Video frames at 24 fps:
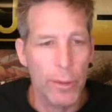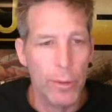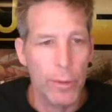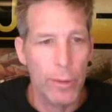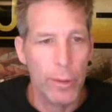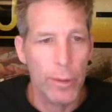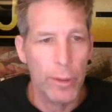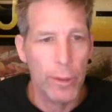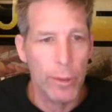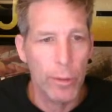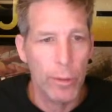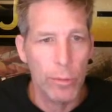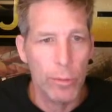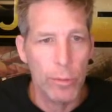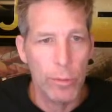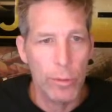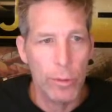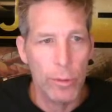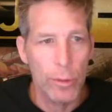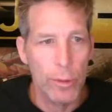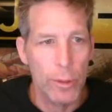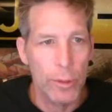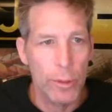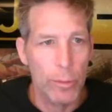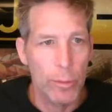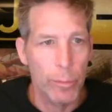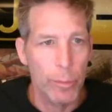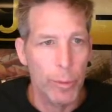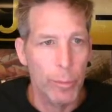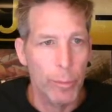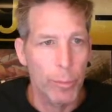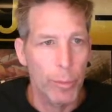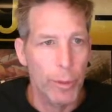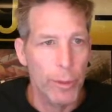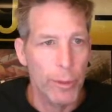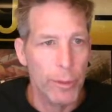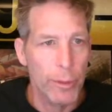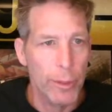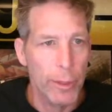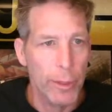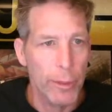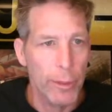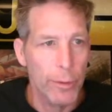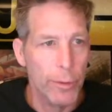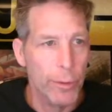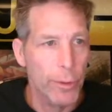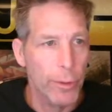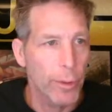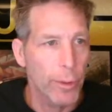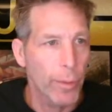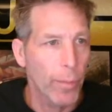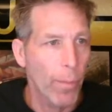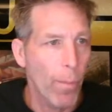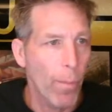It goes to this will be a breast cancer.